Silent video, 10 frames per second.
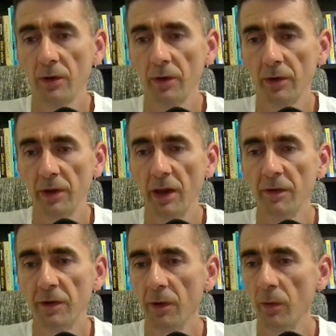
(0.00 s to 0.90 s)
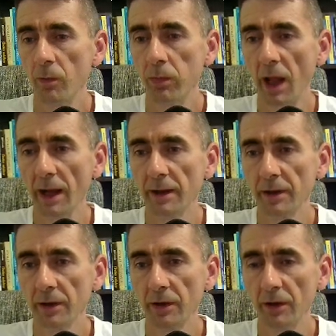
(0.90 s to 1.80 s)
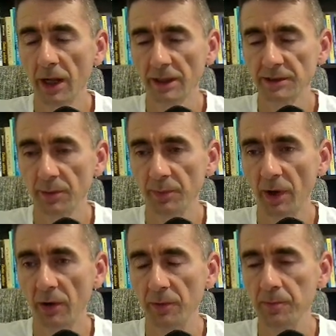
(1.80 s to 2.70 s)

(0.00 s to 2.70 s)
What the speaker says: gave black an extra pawn.